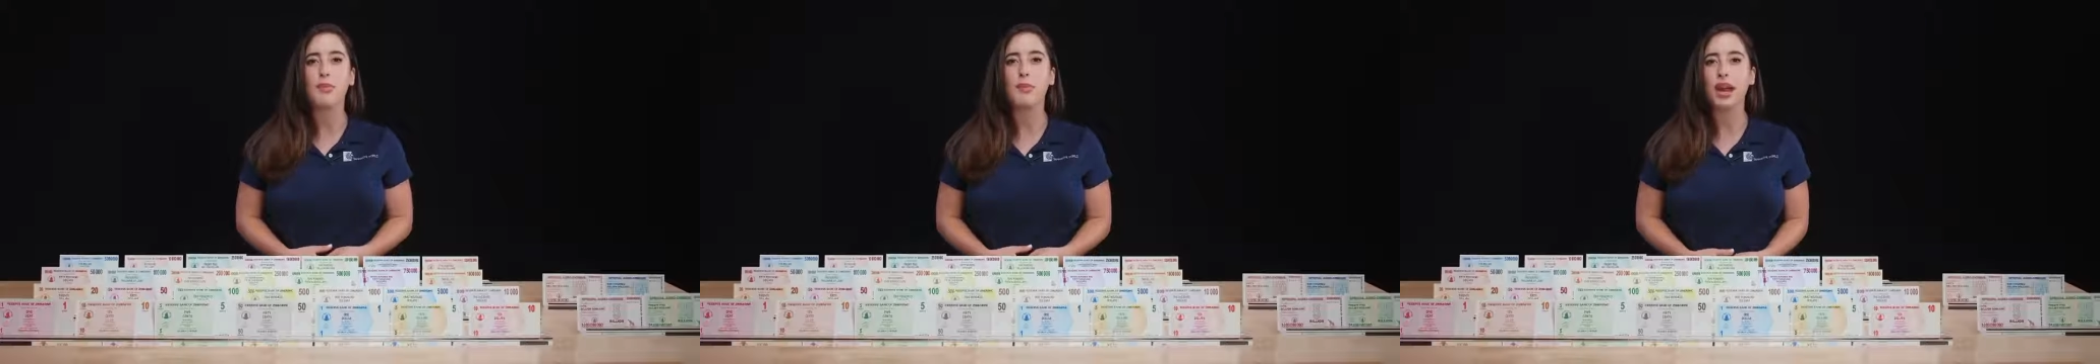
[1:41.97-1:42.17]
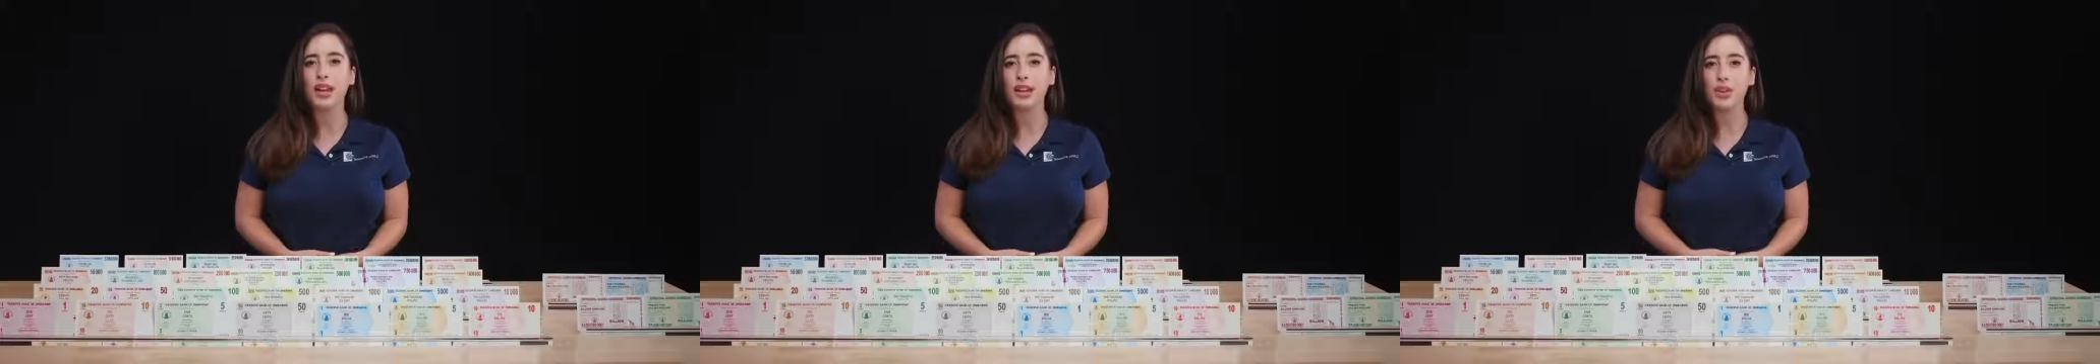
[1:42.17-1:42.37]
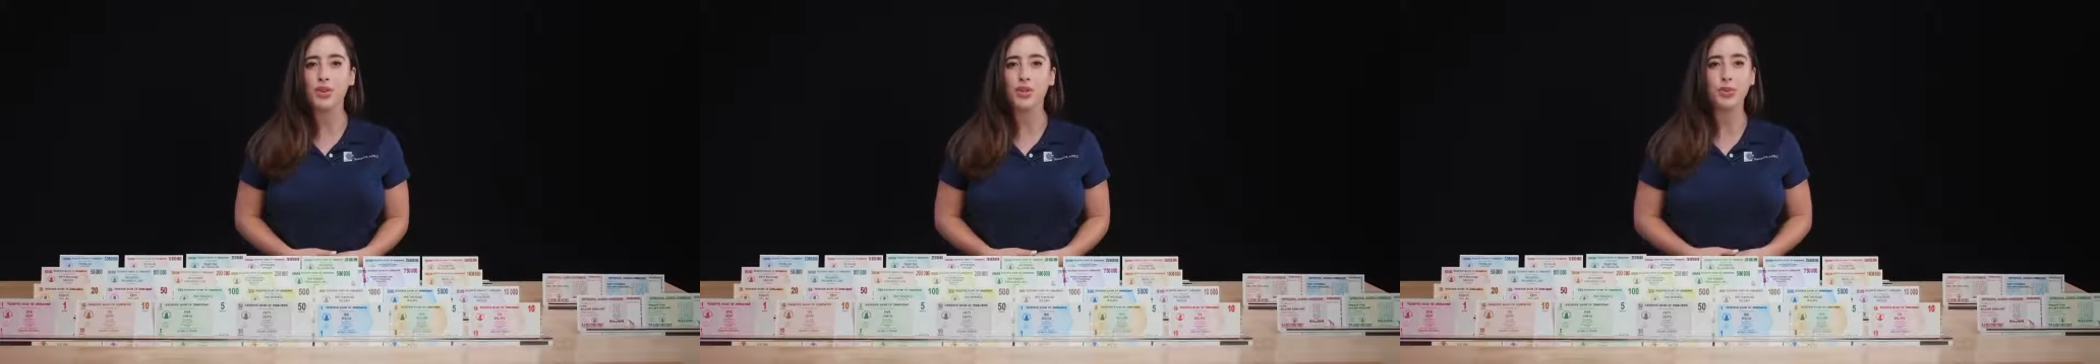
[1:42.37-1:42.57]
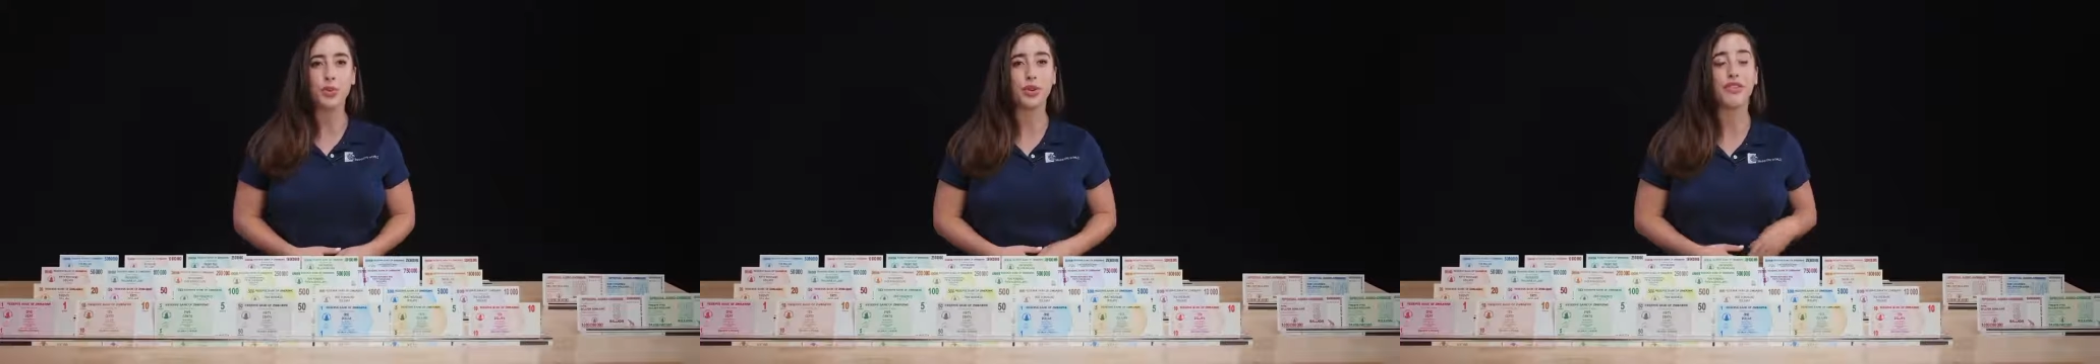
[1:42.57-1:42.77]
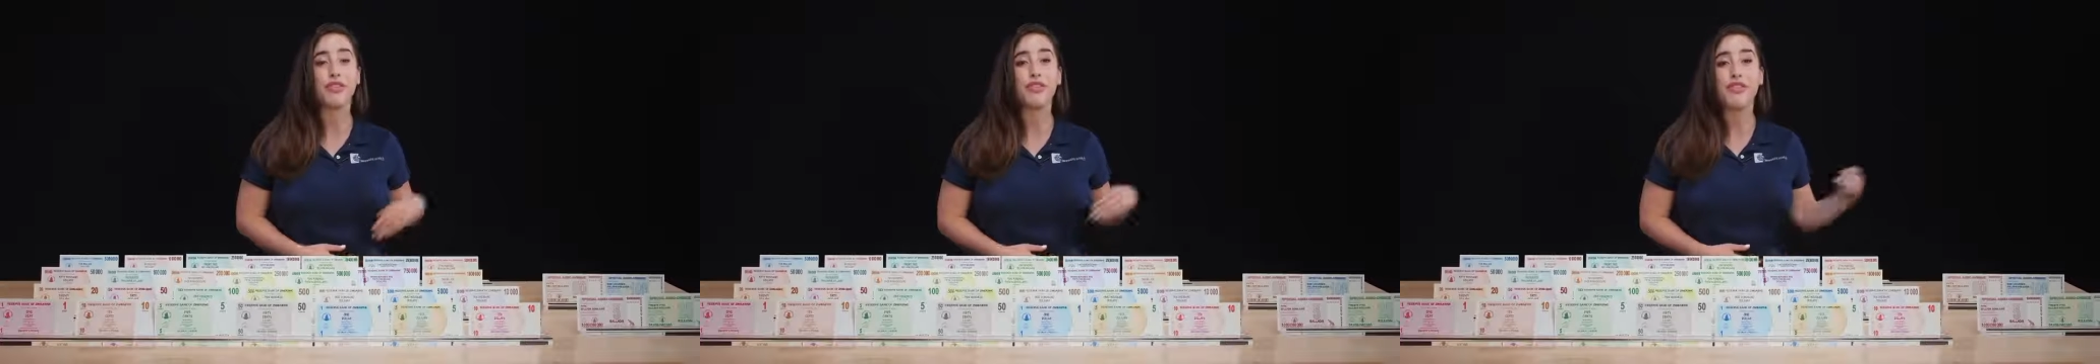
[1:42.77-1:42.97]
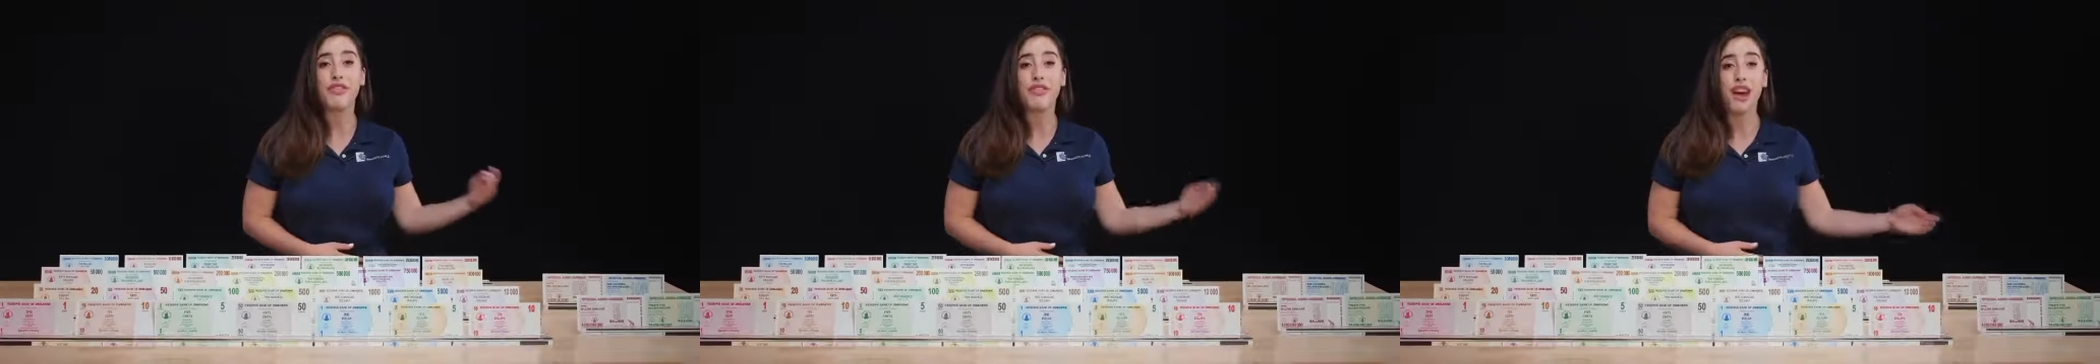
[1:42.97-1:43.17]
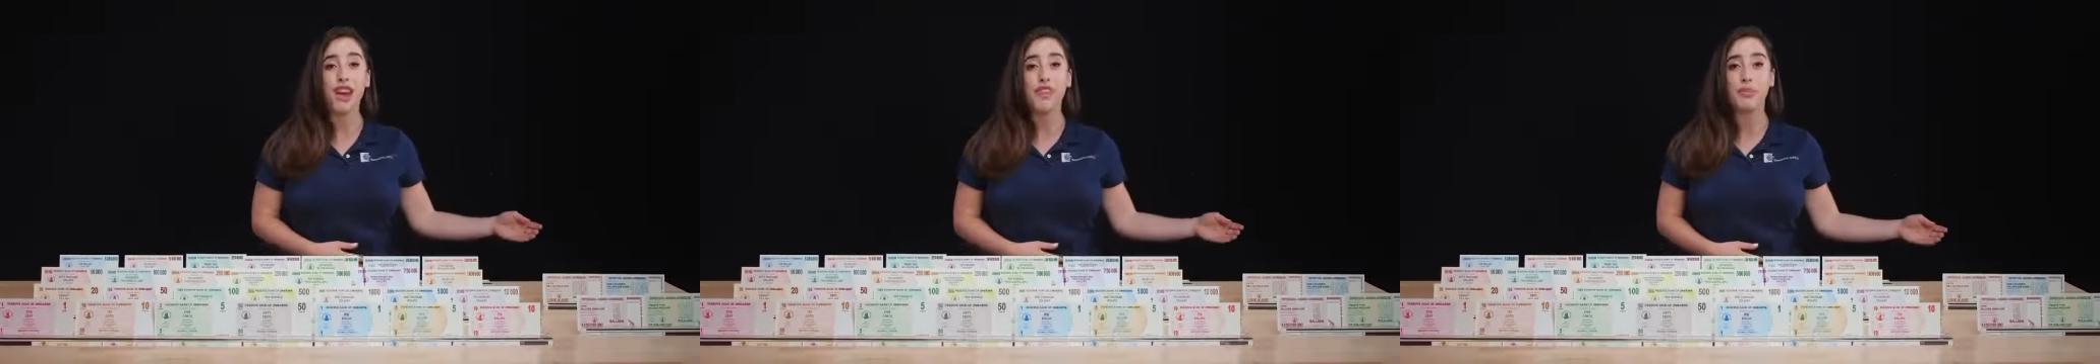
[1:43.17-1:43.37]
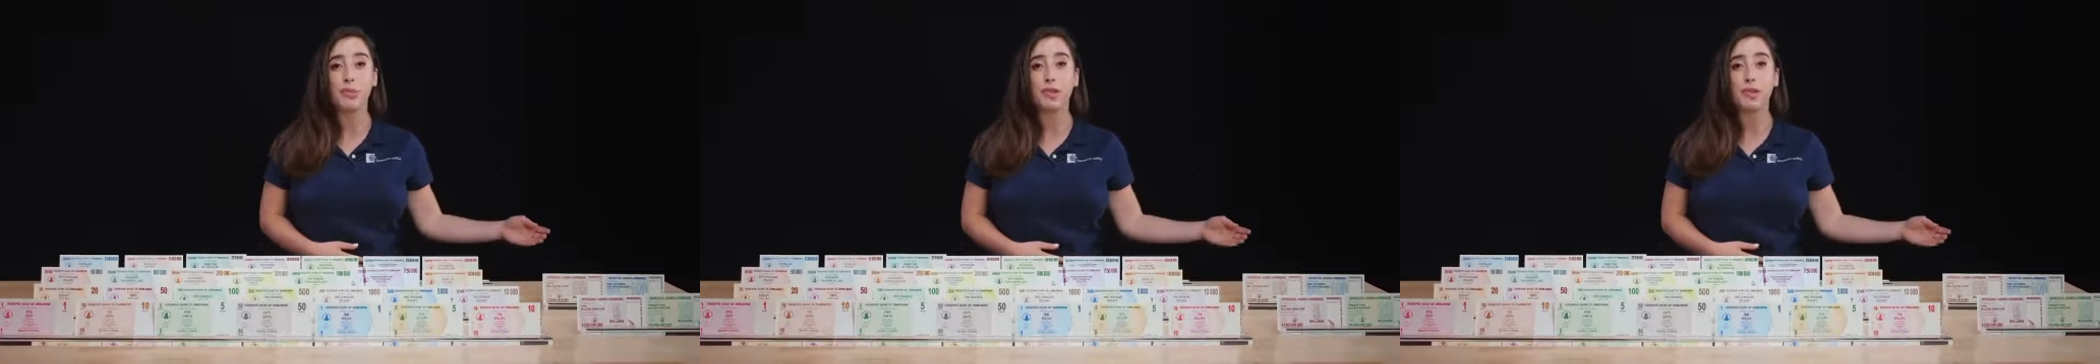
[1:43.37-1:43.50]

The banknotes were from $5